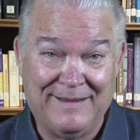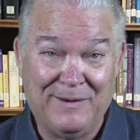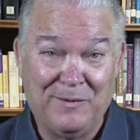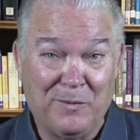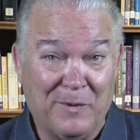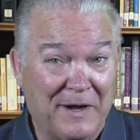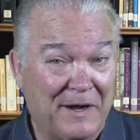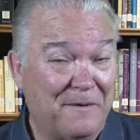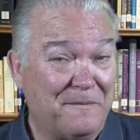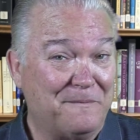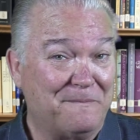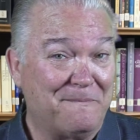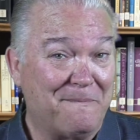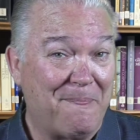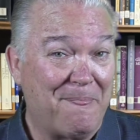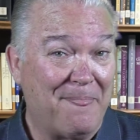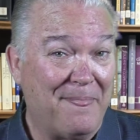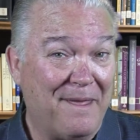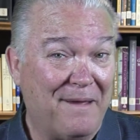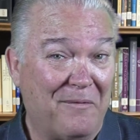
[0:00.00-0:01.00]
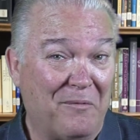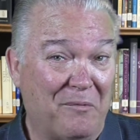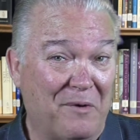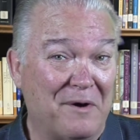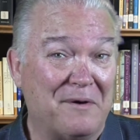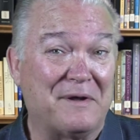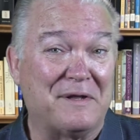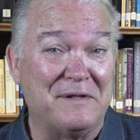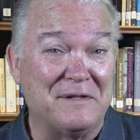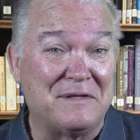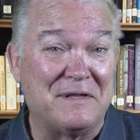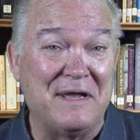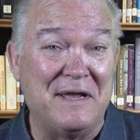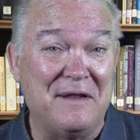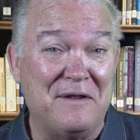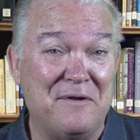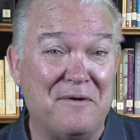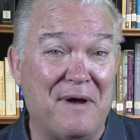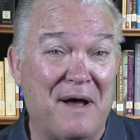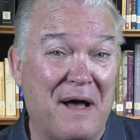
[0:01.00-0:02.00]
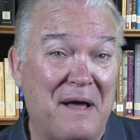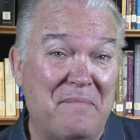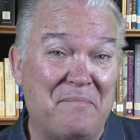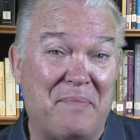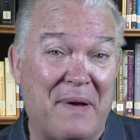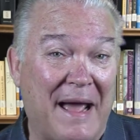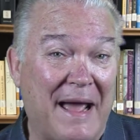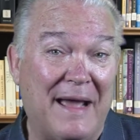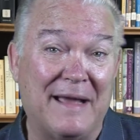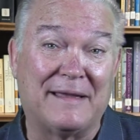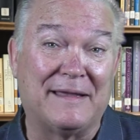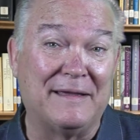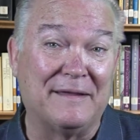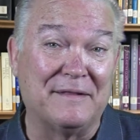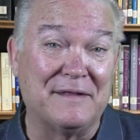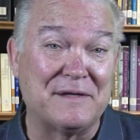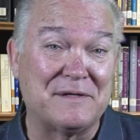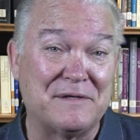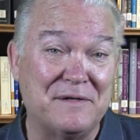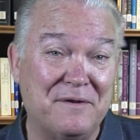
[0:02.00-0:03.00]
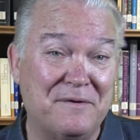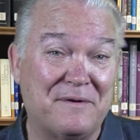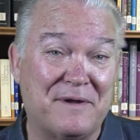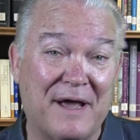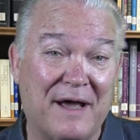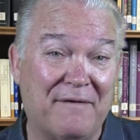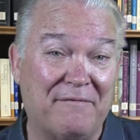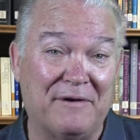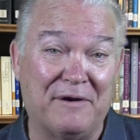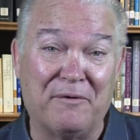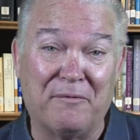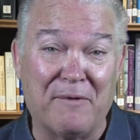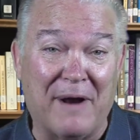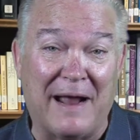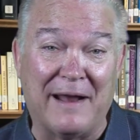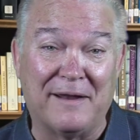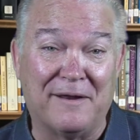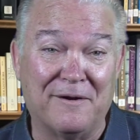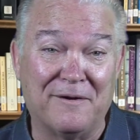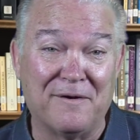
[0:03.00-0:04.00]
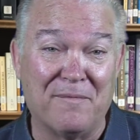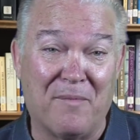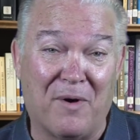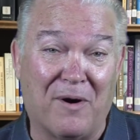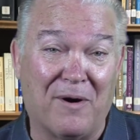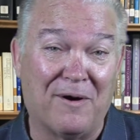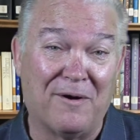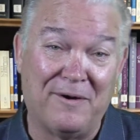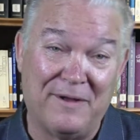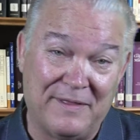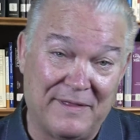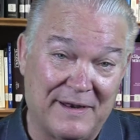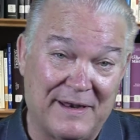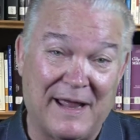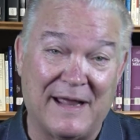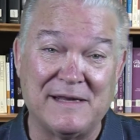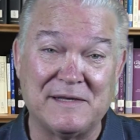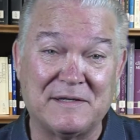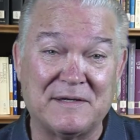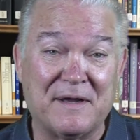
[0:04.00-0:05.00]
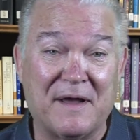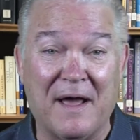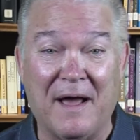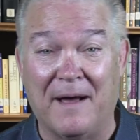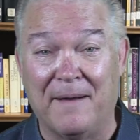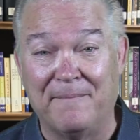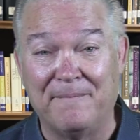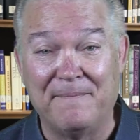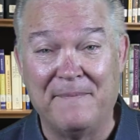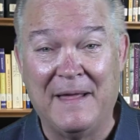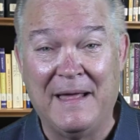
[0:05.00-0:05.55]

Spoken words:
Well, we'll continue unpacking this new covenant right here tomorrow in the days to come.